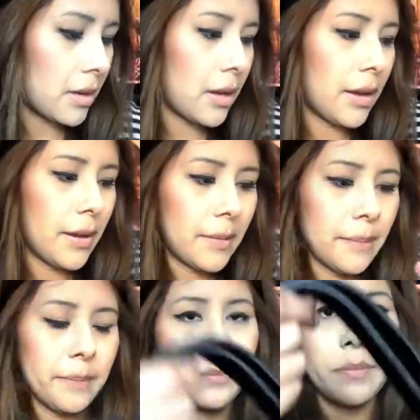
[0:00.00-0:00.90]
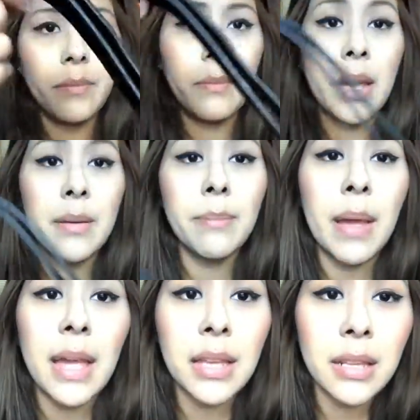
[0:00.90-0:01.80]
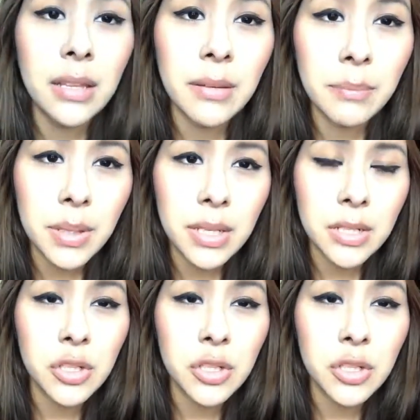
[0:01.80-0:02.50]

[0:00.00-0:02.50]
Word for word: Um, my bag can be a